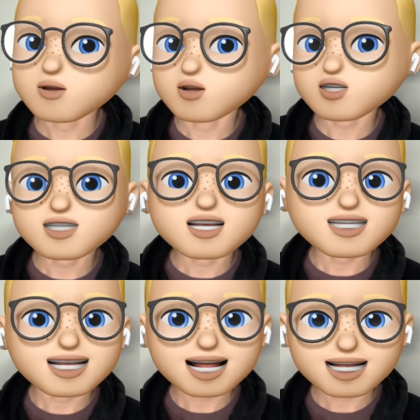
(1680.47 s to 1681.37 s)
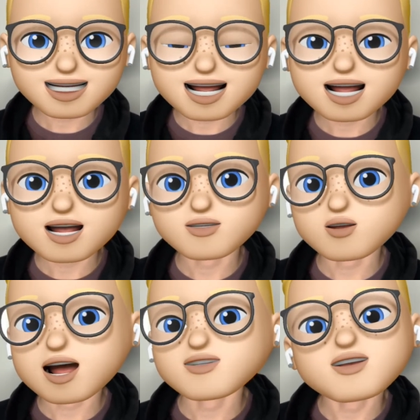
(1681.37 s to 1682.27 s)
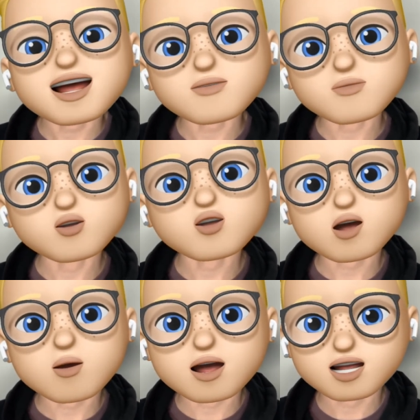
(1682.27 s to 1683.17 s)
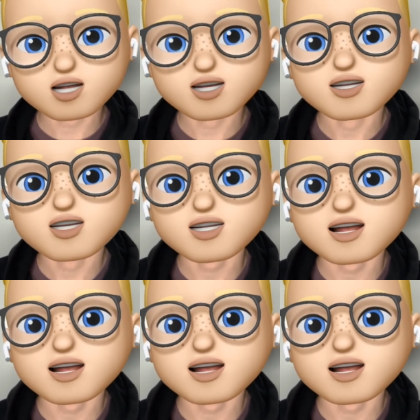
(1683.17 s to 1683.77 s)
or looked at his LinkedIn if you have any more questions